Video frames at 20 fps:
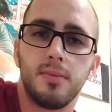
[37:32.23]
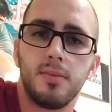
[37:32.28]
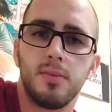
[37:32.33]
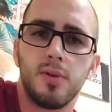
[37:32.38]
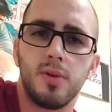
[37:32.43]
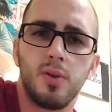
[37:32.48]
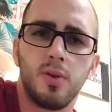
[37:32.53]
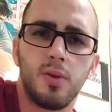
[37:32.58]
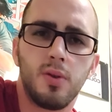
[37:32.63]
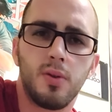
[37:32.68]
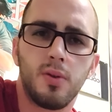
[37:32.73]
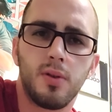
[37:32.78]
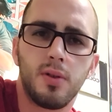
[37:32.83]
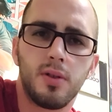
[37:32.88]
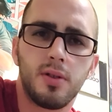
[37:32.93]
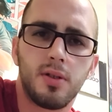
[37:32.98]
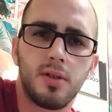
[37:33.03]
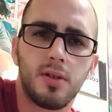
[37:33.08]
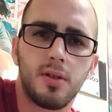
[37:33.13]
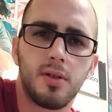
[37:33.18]
do the
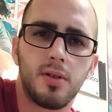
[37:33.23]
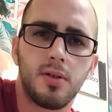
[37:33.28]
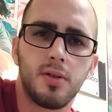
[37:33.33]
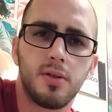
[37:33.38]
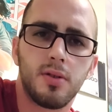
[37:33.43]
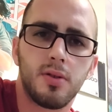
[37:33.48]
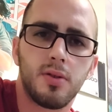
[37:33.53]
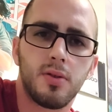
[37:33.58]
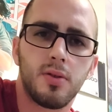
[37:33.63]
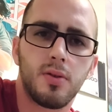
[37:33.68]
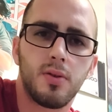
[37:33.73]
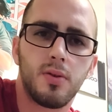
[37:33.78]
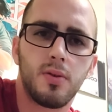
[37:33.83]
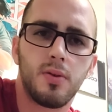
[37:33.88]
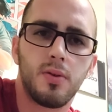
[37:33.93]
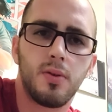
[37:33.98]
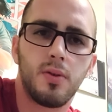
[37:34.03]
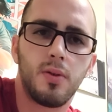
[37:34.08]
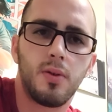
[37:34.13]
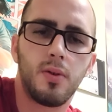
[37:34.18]
research.
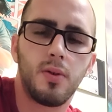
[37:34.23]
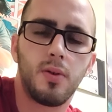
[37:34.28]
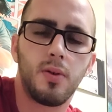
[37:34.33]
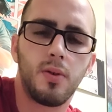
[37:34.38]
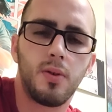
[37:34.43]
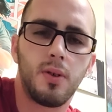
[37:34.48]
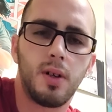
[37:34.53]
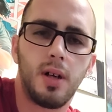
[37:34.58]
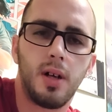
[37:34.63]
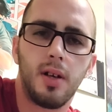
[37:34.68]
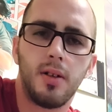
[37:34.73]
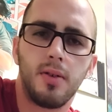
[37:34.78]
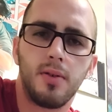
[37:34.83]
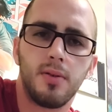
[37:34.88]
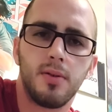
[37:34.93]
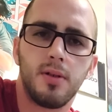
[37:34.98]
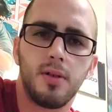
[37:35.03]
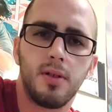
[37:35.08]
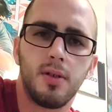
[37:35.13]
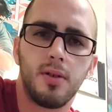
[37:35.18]
I
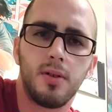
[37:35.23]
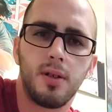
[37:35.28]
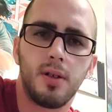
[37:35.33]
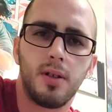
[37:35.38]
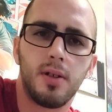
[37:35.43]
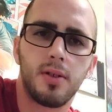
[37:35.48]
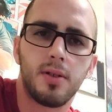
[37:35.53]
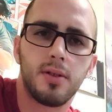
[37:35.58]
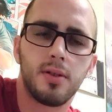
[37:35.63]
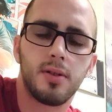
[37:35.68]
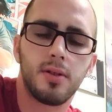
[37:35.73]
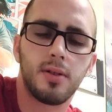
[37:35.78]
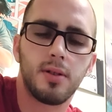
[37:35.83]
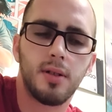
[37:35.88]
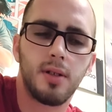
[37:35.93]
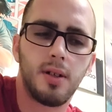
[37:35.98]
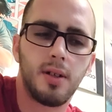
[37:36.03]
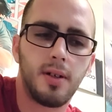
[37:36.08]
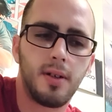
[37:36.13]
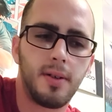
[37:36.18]
don't know, honestly.
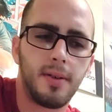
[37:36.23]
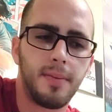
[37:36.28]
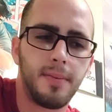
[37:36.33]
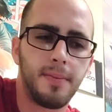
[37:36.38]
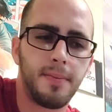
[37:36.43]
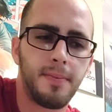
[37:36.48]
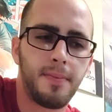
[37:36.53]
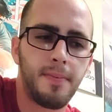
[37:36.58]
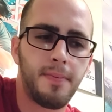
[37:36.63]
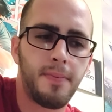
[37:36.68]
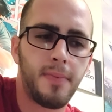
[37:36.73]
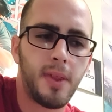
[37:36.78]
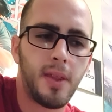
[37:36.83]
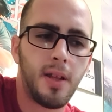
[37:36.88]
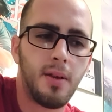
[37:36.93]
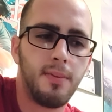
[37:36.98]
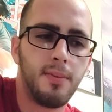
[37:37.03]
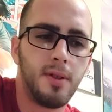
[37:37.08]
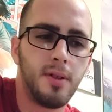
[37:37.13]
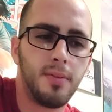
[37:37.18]

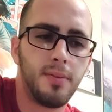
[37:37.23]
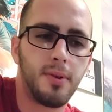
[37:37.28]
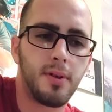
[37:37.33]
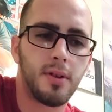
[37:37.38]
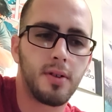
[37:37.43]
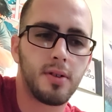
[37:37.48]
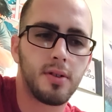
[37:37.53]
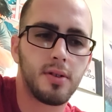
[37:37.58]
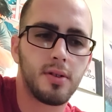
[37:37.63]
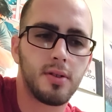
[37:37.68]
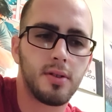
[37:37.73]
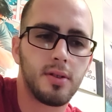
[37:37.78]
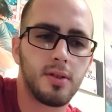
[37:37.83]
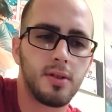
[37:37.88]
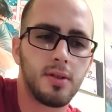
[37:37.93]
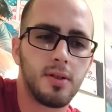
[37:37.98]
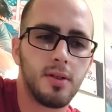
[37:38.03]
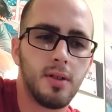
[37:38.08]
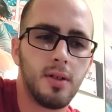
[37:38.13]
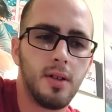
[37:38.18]
Me personally,
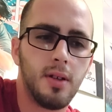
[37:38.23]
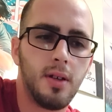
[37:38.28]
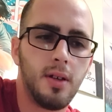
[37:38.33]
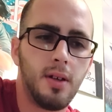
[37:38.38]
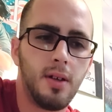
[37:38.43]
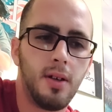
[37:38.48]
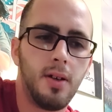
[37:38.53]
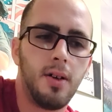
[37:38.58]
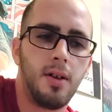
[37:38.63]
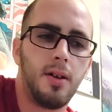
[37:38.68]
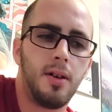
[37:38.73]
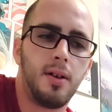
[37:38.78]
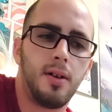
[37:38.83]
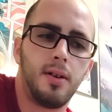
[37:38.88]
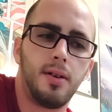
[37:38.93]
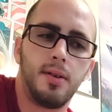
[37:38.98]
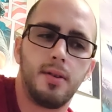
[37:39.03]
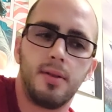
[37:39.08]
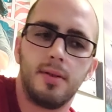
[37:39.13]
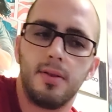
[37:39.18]

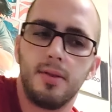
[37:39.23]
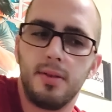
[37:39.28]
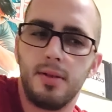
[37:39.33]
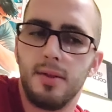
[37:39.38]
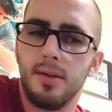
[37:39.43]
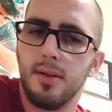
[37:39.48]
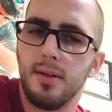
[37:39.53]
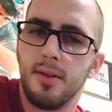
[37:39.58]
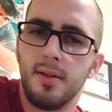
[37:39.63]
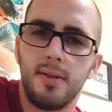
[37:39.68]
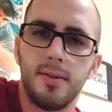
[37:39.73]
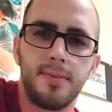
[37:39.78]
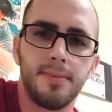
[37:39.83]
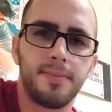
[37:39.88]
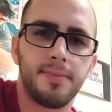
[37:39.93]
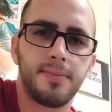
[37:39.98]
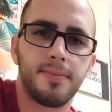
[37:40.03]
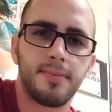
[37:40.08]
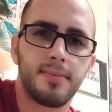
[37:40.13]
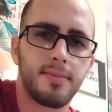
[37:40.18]

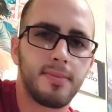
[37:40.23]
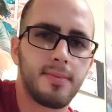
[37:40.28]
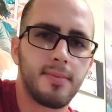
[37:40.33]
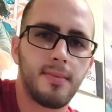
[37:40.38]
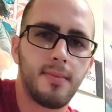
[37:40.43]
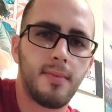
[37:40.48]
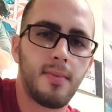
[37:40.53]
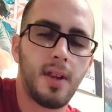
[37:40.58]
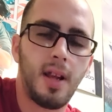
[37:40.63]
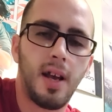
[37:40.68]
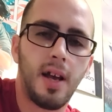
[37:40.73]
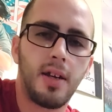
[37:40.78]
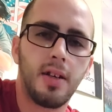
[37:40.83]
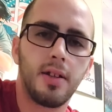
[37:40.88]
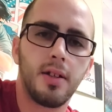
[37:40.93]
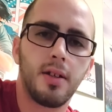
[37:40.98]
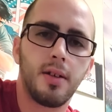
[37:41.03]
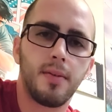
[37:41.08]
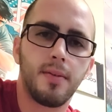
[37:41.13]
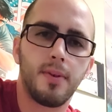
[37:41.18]
I didn't
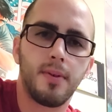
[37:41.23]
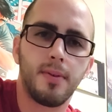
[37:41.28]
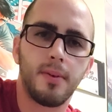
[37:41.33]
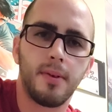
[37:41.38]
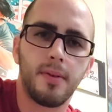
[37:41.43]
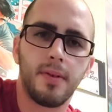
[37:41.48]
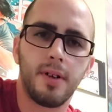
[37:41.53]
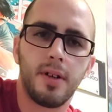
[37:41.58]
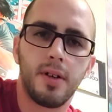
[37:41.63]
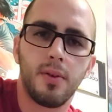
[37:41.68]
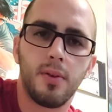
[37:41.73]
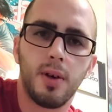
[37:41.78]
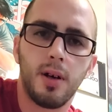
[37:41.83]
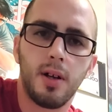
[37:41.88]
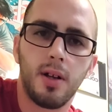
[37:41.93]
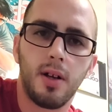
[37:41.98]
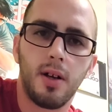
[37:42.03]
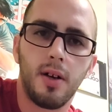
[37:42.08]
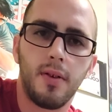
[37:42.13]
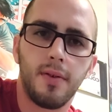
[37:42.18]
come from a very
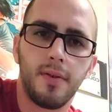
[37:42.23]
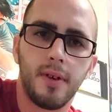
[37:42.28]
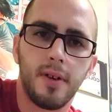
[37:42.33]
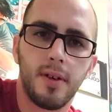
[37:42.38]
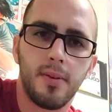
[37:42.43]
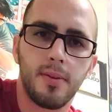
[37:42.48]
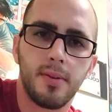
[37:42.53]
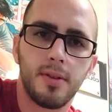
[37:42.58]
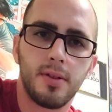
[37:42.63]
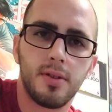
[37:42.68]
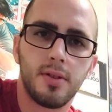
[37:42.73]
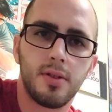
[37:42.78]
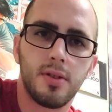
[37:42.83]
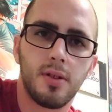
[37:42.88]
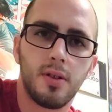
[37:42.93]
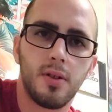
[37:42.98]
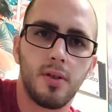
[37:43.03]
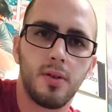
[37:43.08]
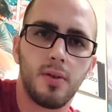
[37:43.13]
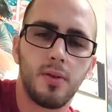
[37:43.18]
well-off family,
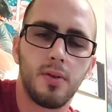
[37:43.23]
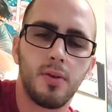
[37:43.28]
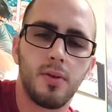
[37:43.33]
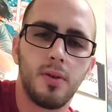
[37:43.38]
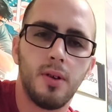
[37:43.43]
so